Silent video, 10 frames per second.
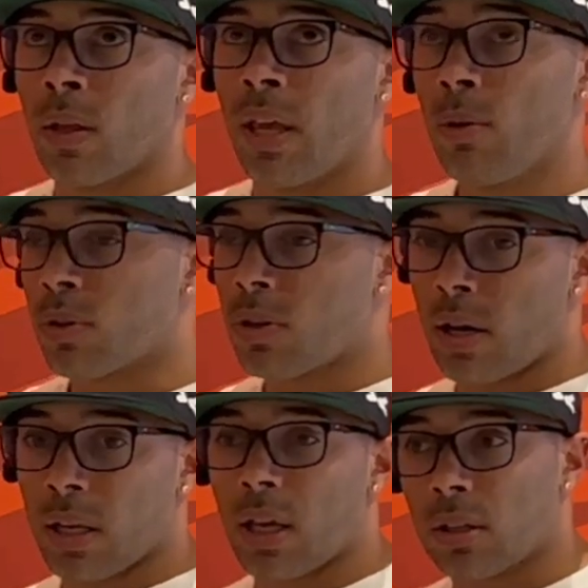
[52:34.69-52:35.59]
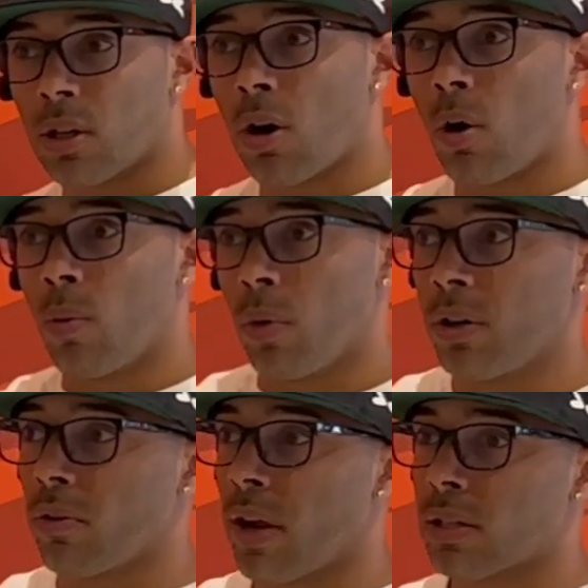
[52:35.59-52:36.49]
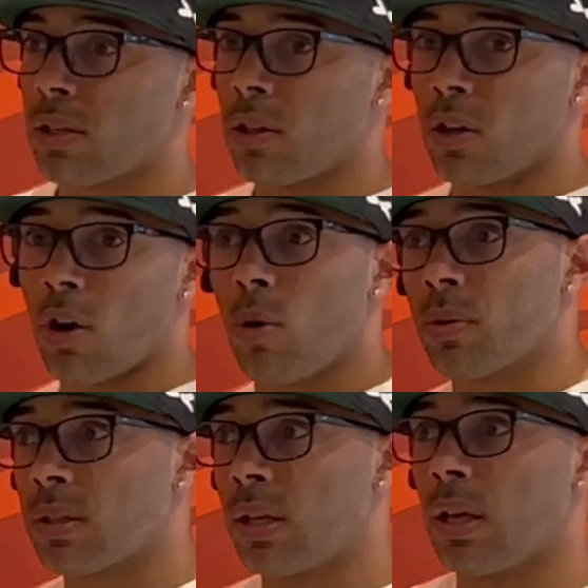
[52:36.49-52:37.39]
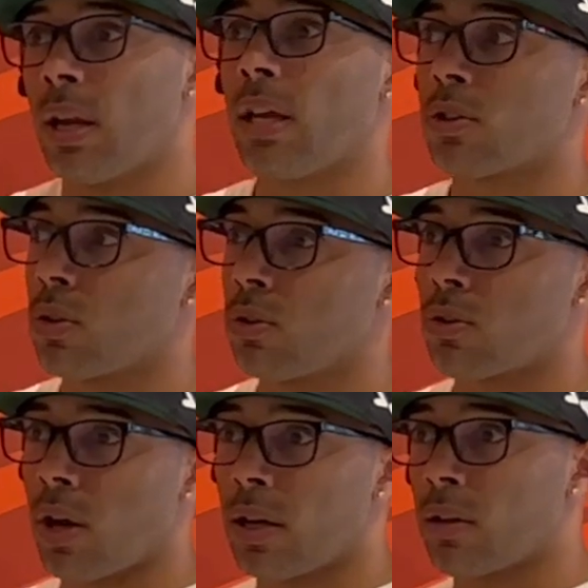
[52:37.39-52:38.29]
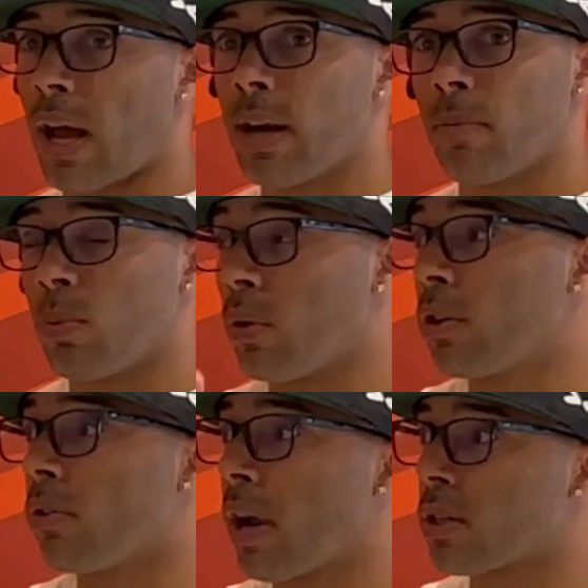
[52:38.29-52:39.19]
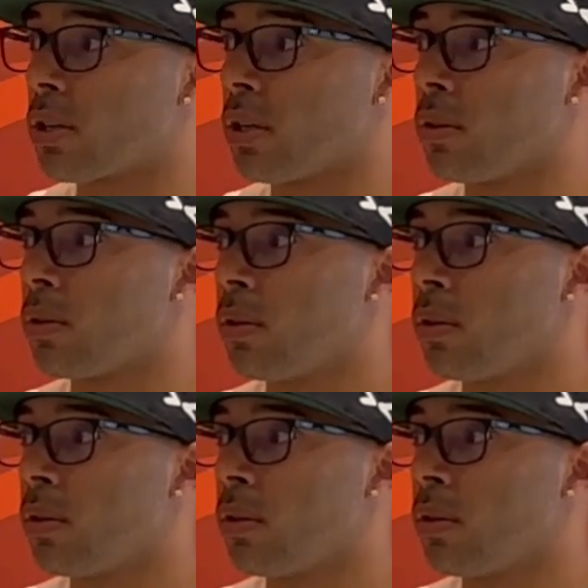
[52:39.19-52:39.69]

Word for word: he was trying to kick the goat in one direction, and the goat was seeing an angel trying to guide him in one direction